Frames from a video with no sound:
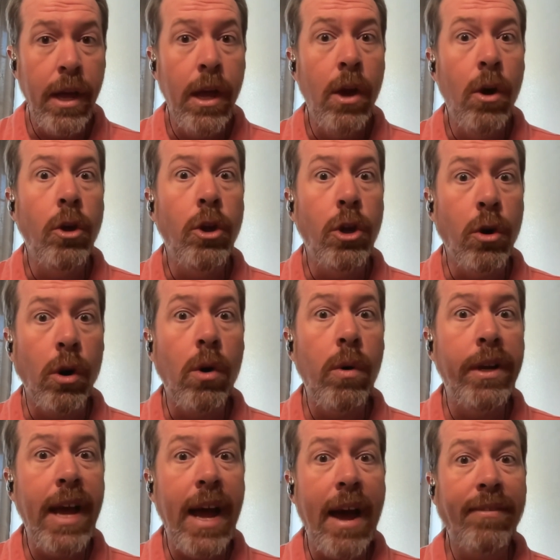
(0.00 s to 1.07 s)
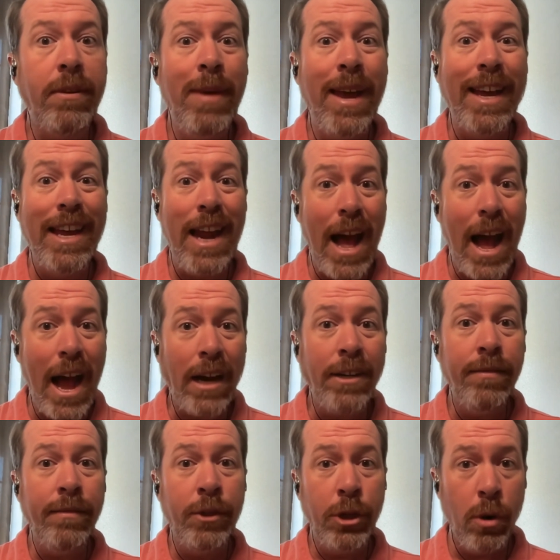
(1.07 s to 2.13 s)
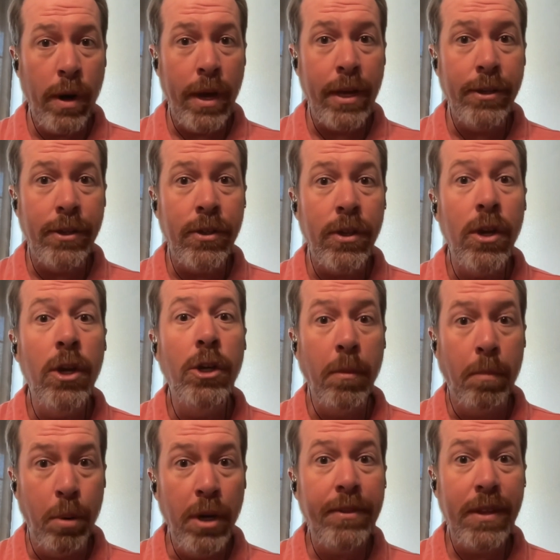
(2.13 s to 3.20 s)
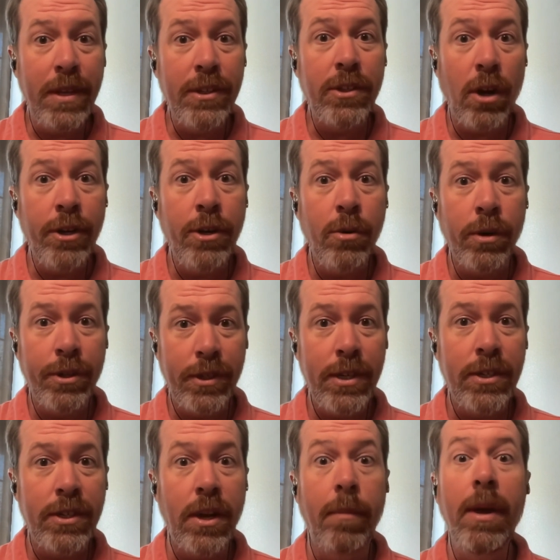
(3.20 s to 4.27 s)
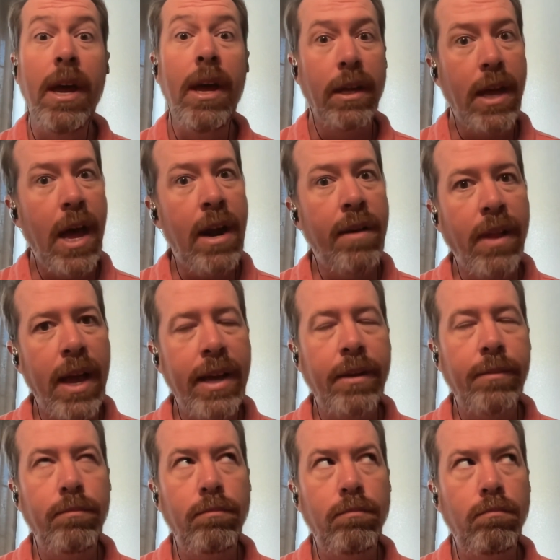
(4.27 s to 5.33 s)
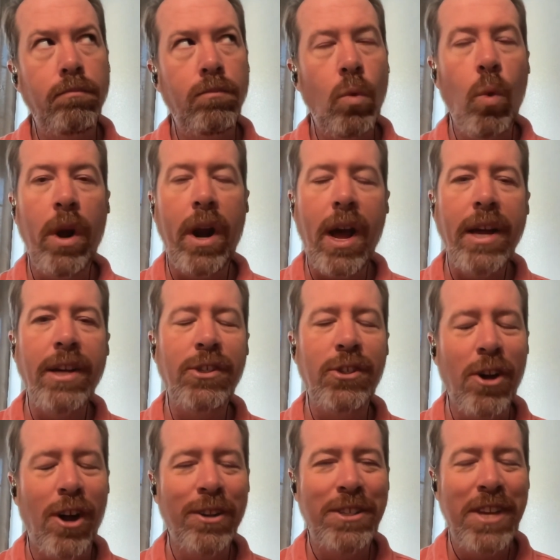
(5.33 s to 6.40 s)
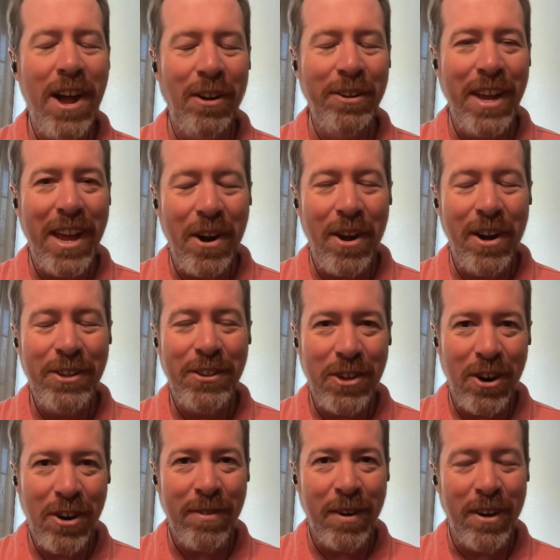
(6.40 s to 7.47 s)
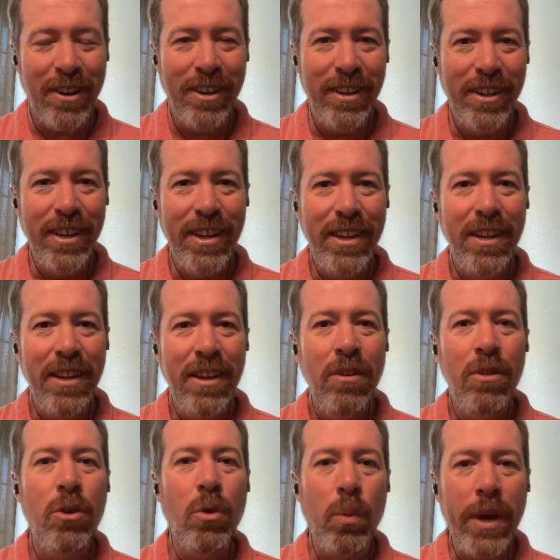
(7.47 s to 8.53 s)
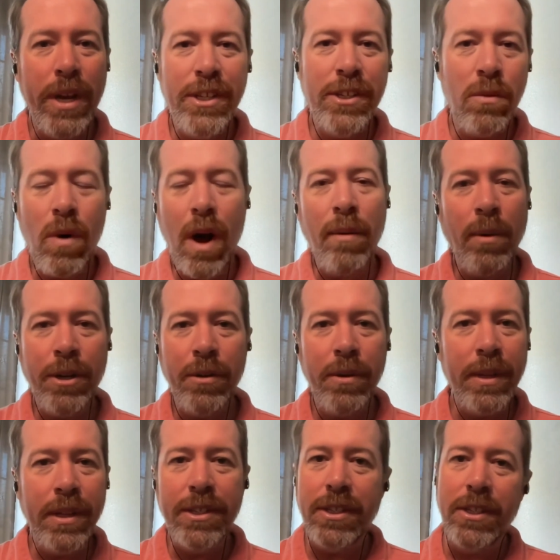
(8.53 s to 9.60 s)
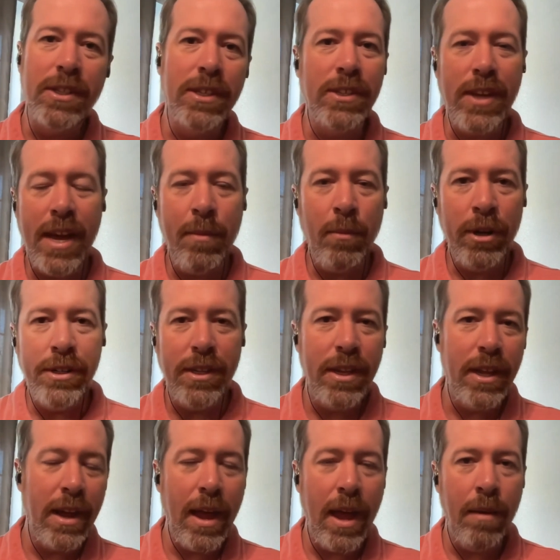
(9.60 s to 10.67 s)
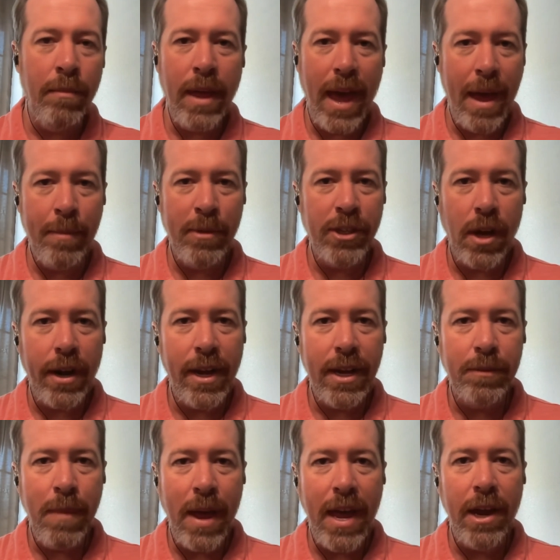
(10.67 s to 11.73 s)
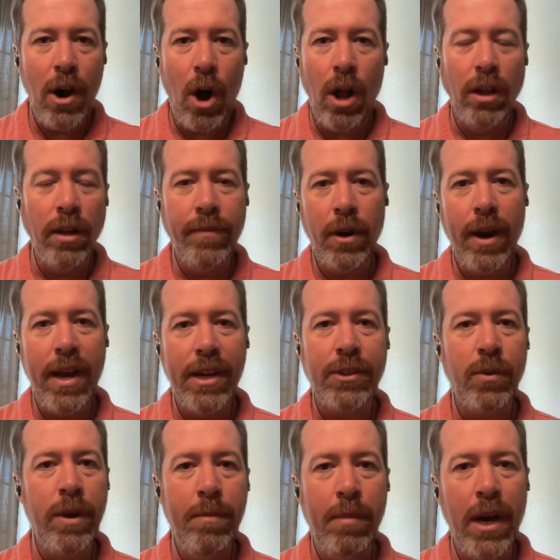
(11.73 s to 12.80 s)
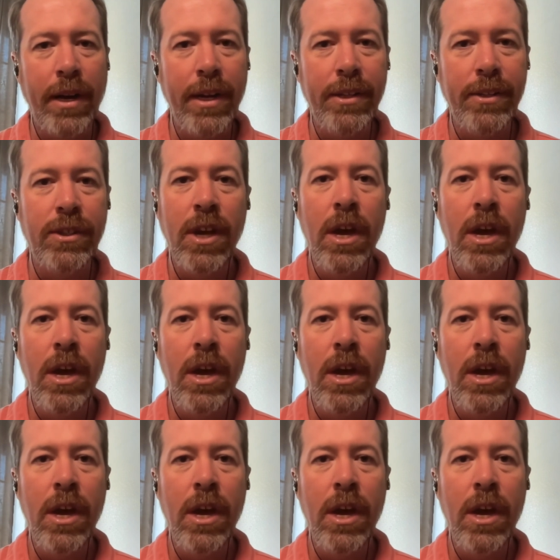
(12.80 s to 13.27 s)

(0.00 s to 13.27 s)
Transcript: You're going to have to make an active choice to put this on your system. Kind of like when I install Telnet on a server. The reason why we're doing this is the same reason that Amazon has made all of their S3 buckets